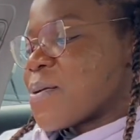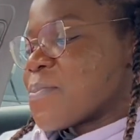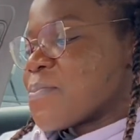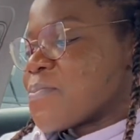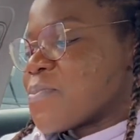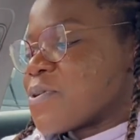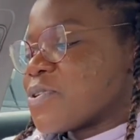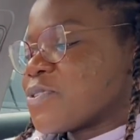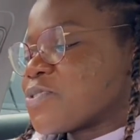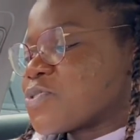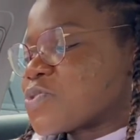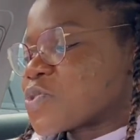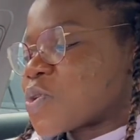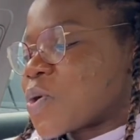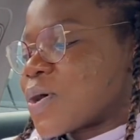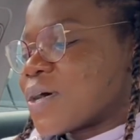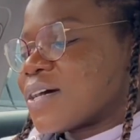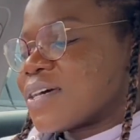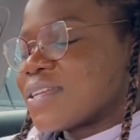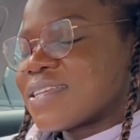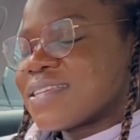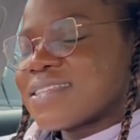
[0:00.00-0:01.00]
But you
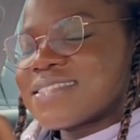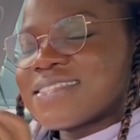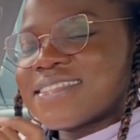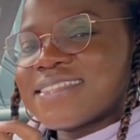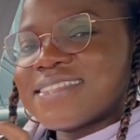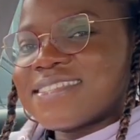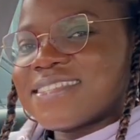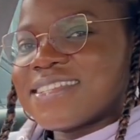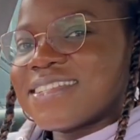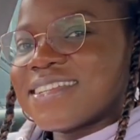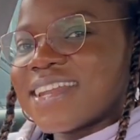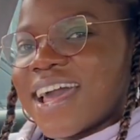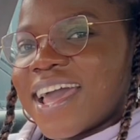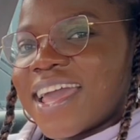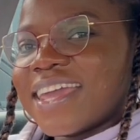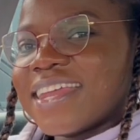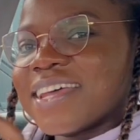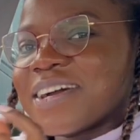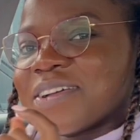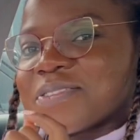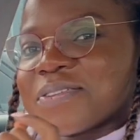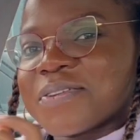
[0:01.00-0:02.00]
scored 69
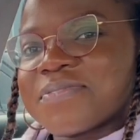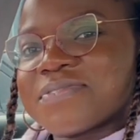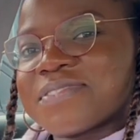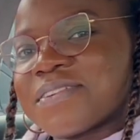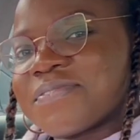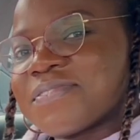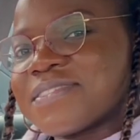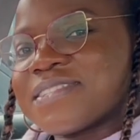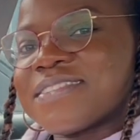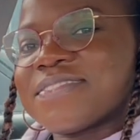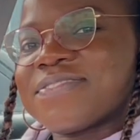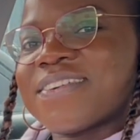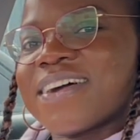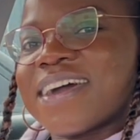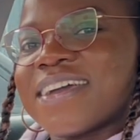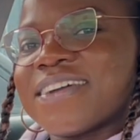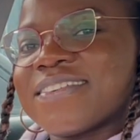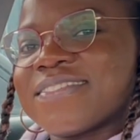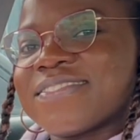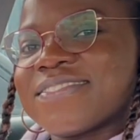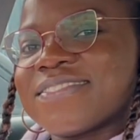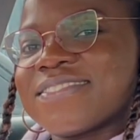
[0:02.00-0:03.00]
out of
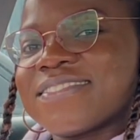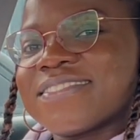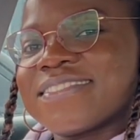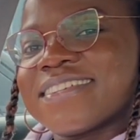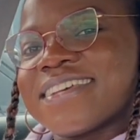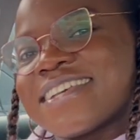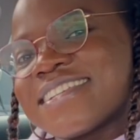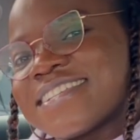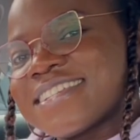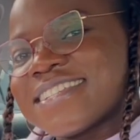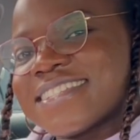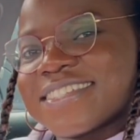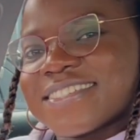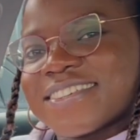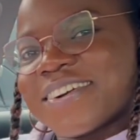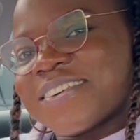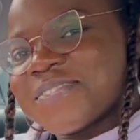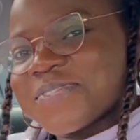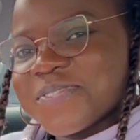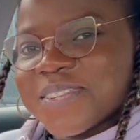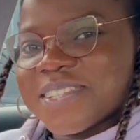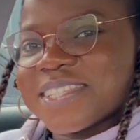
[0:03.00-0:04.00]
75. Isn't
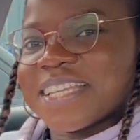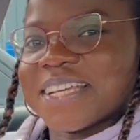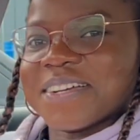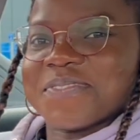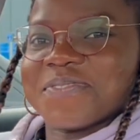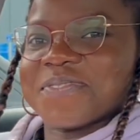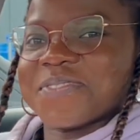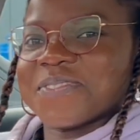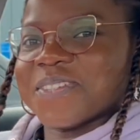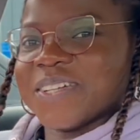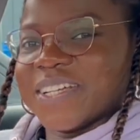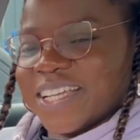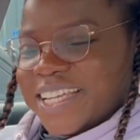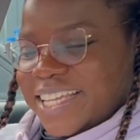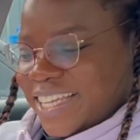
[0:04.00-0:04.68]
God wonderful?